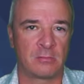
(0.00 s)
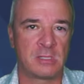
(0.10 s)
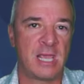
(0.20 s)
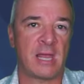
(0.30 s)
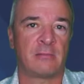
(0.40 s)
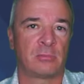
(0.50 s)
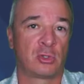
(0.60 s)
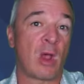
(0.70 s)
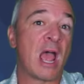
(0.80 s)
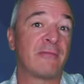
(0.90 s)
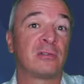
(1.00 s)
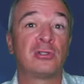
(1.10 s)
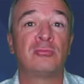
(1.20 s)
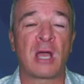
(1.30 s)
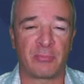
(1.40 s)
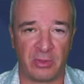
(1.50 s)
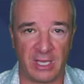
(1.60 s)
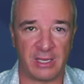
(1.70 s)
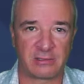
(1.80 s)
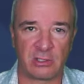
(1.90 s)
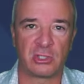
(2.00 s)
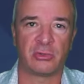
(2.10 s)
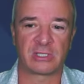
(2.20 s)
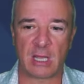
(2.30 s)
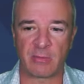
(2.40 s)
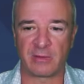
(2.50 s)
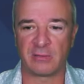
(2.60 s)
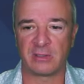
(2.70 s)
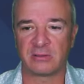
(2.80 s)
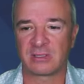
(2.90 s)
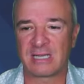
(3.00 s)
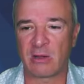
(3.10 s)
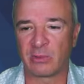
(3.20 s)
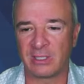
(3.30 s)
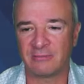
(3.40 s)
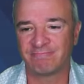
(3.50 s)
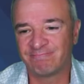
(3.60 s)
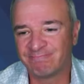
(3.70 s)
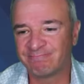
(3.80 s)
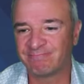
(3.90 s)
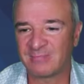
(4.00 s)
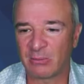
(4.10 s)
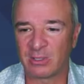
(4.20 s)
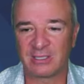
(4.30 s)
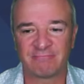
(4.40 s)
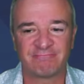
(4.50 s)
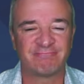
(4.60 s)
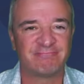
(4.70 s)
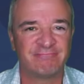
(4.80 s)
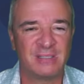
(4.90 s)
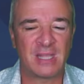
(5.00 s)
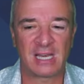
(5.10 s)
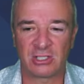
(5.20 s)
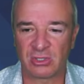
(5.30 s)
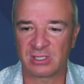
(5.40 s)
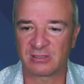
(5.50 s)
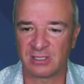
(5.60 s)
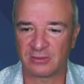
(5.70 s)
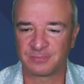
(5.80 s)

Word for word: get drive to my place to do this type of interview, it's not really not really in that interest, you know.